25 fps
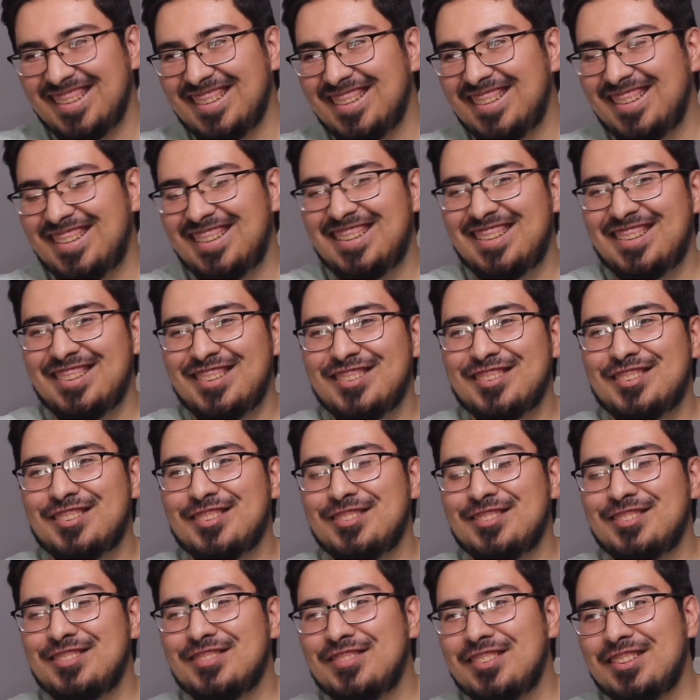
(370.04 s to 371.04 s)

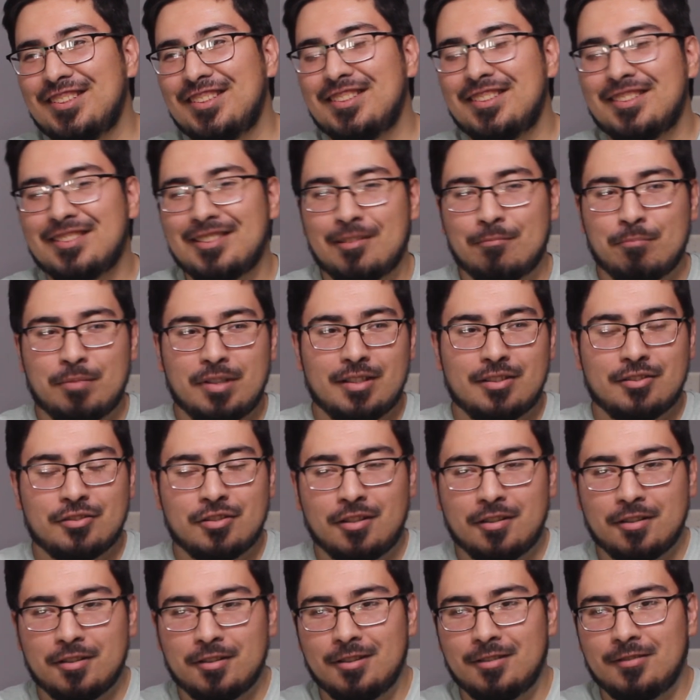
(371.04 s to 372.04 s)
YouTube is a big
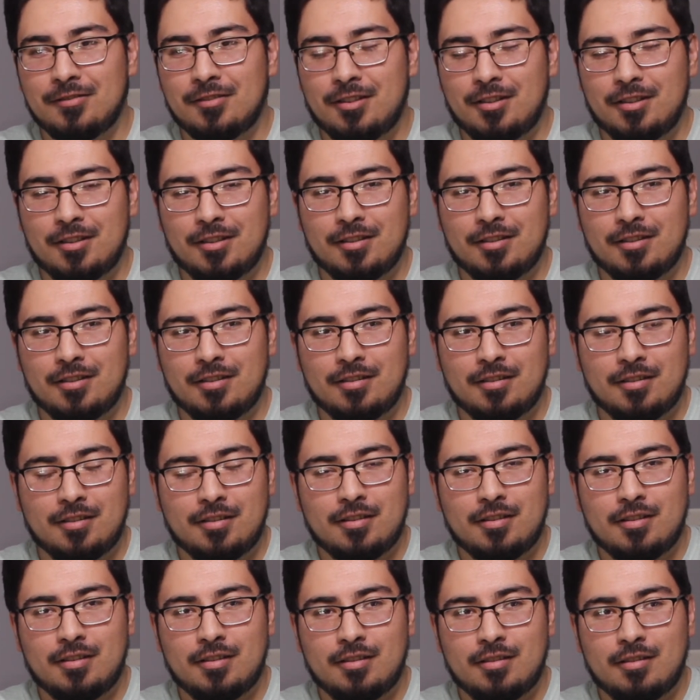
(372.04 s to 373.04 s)
chunk of our,
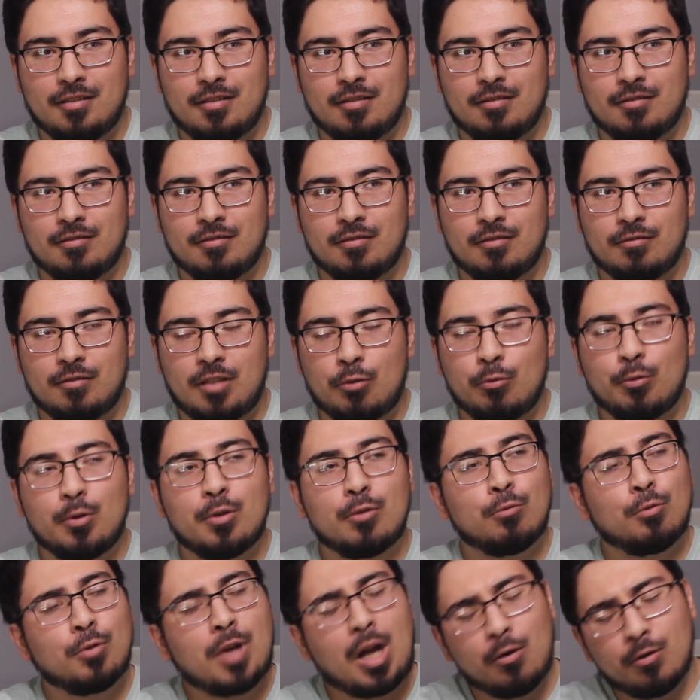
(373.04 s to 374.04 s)
how
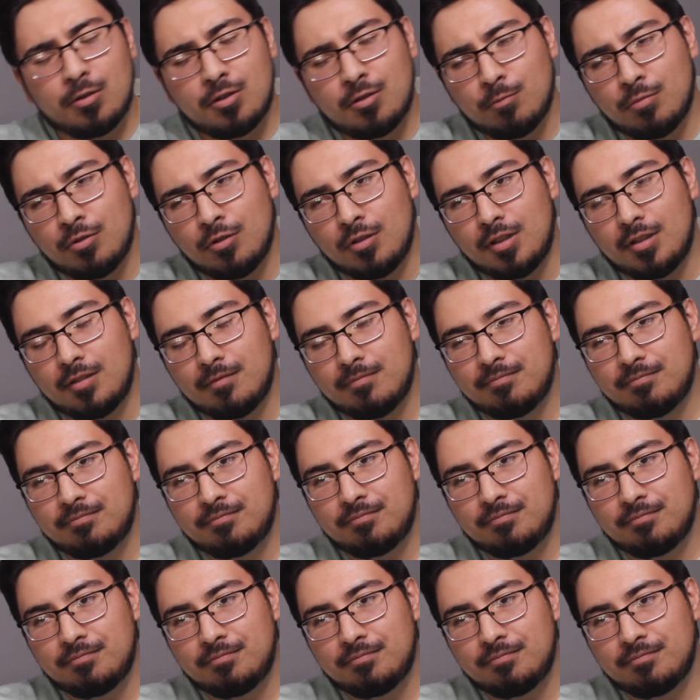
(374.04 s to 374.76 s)
would you put it?